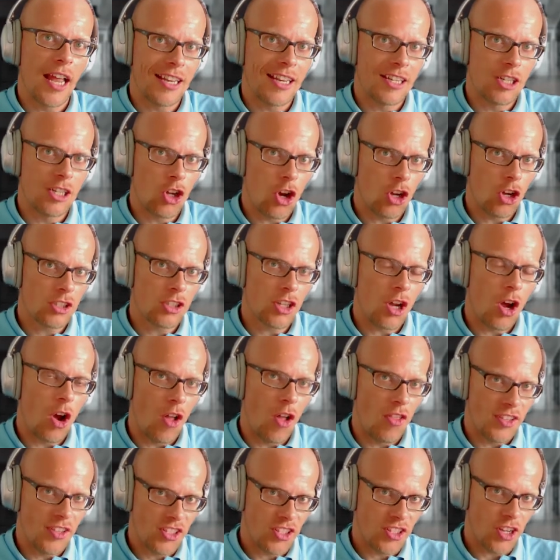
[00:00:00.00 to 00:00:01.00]
not
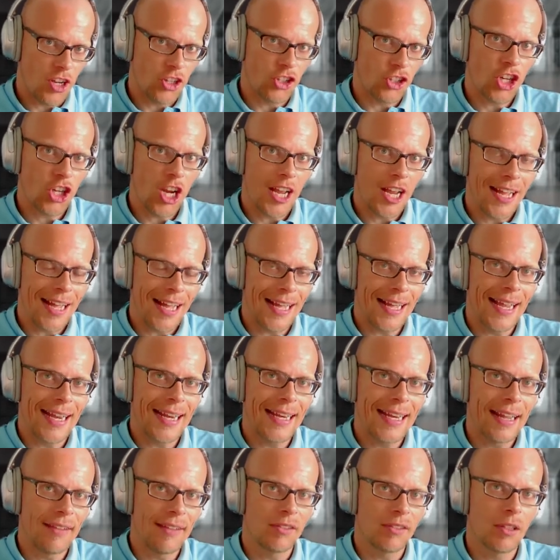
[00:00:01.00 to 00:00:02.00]
on such a high
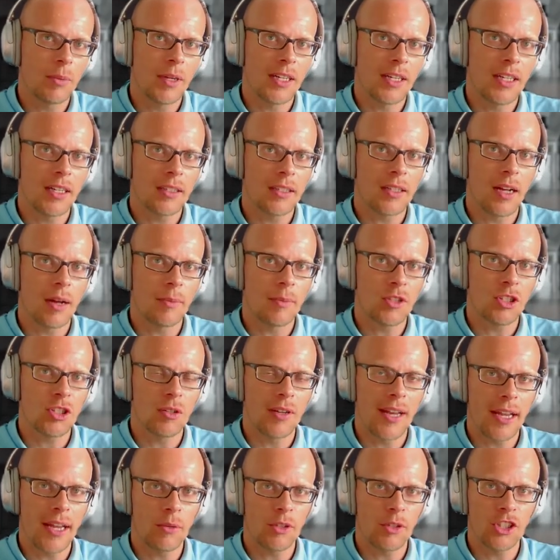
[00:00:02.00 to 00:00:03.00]
level when it comes to
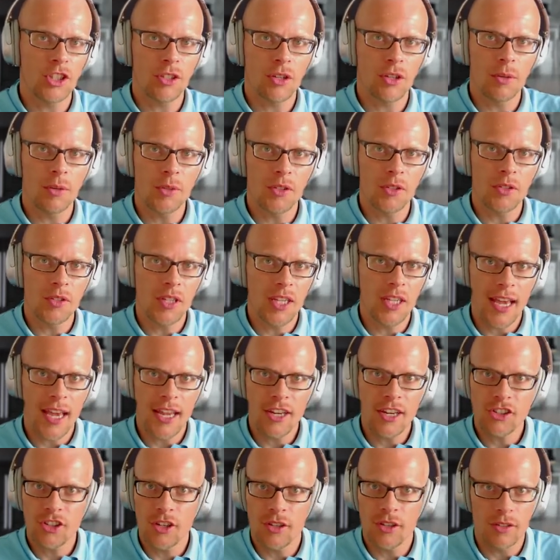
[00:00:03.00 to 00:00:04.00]
language and
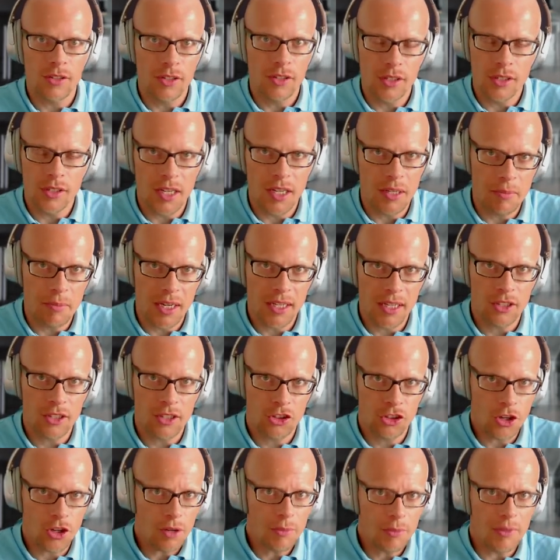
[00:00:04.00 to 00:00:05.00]
communication in medical
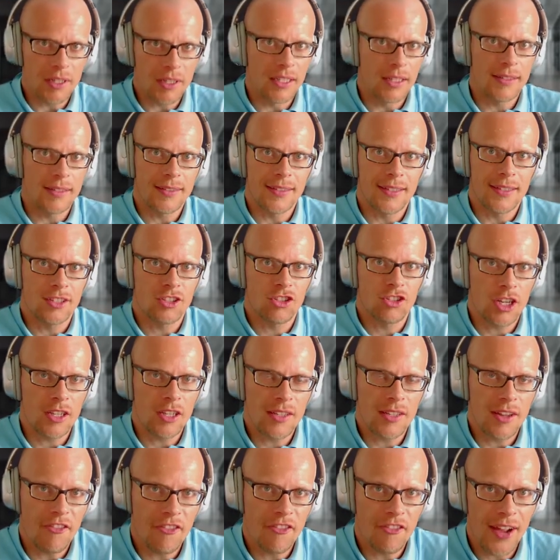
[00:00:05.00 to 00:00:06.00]
German. This is
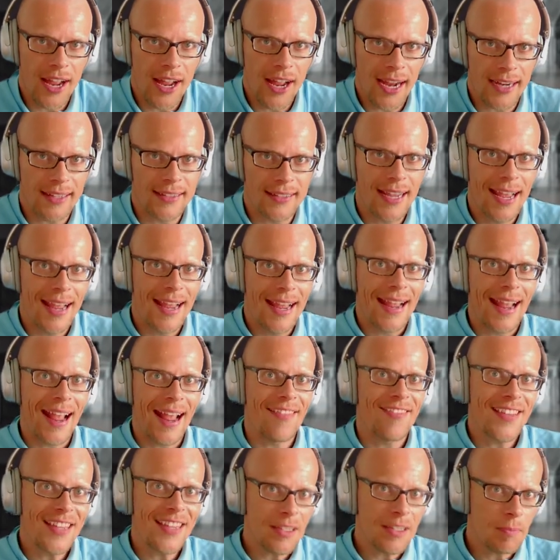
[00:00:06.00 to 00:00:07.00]
just a fact. And
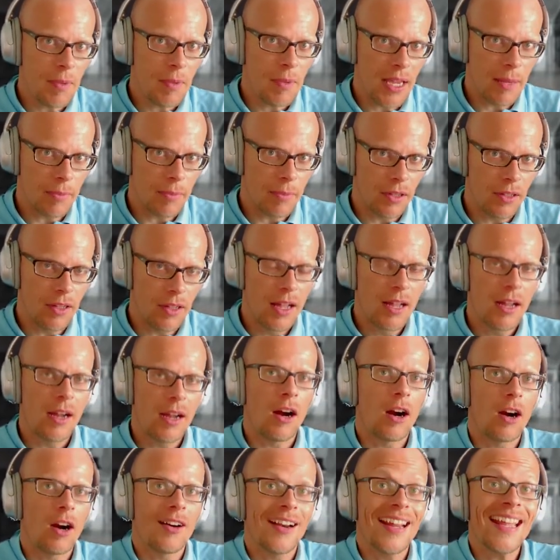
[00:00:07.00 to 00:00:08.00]
these people
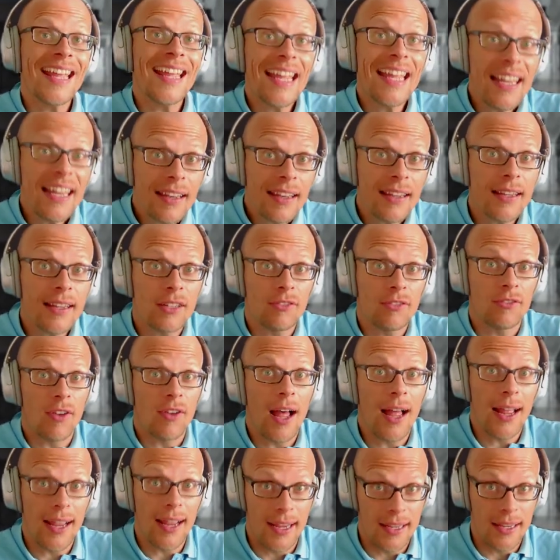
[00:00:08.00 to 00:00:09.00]
are
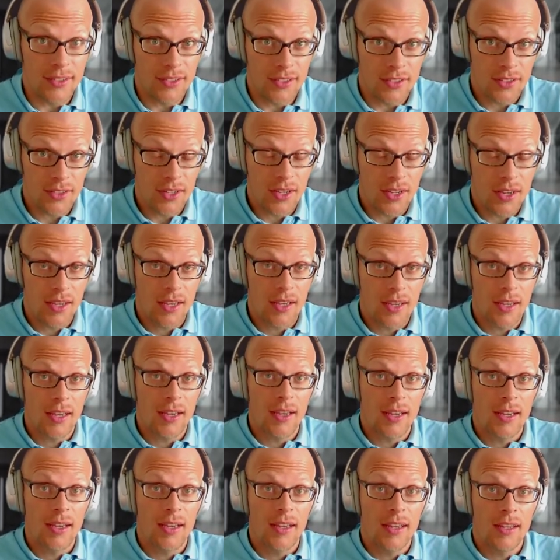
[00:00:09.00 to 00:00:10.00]
ill-advised
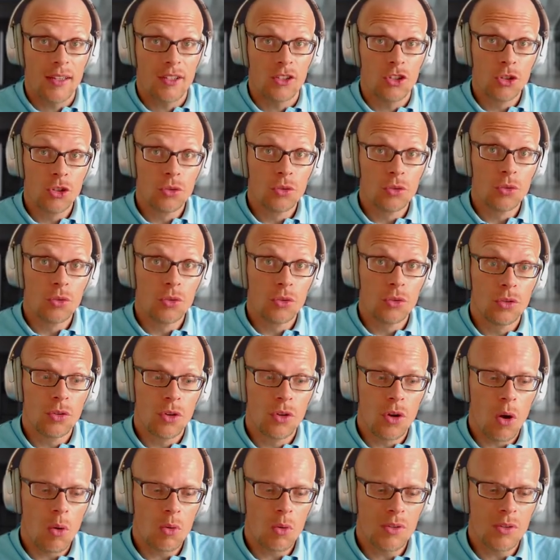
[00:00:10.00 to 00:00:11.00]
to
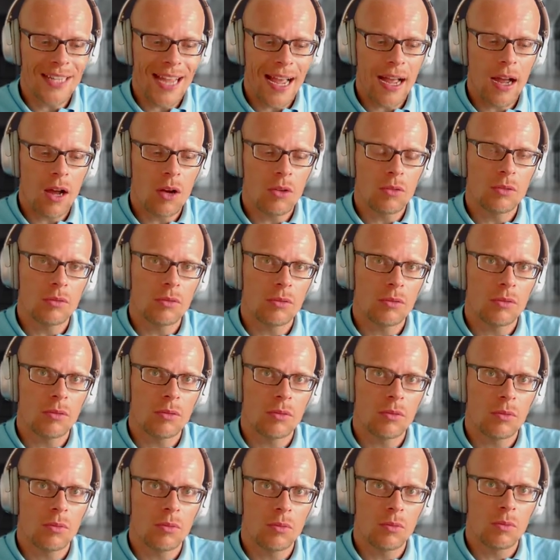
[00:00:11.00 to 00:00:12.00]
go down
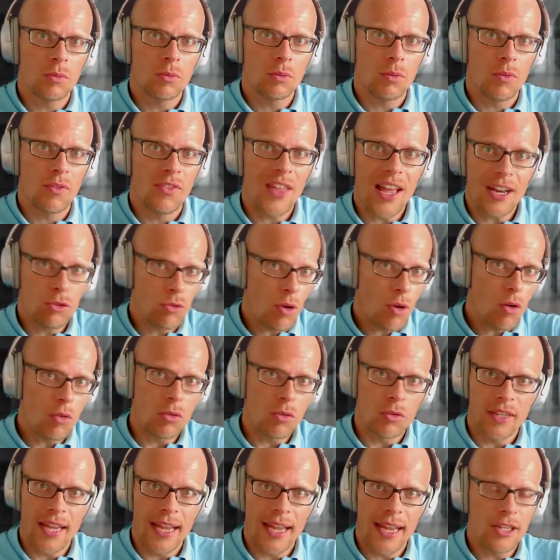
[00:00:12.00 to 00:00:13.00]
that
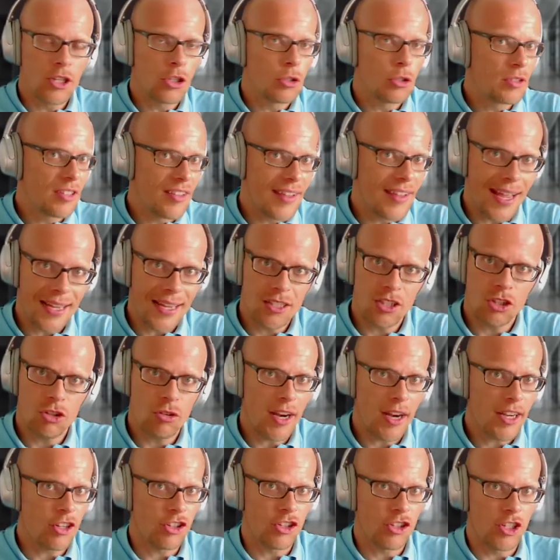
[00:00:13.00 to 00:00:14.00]
road and use that
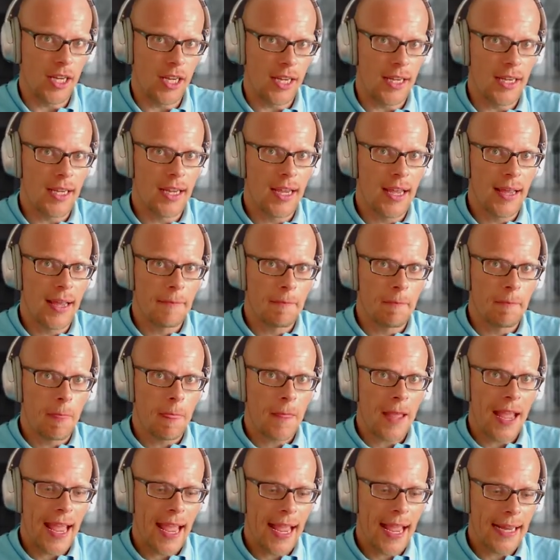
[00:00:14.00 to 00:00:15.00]
strategy.
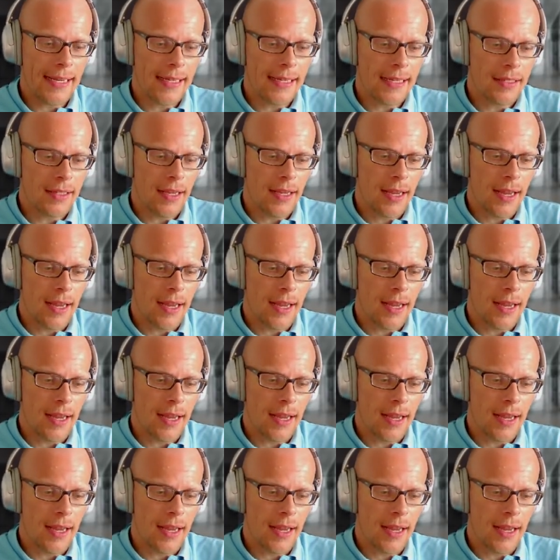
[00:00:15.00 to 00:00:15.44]
And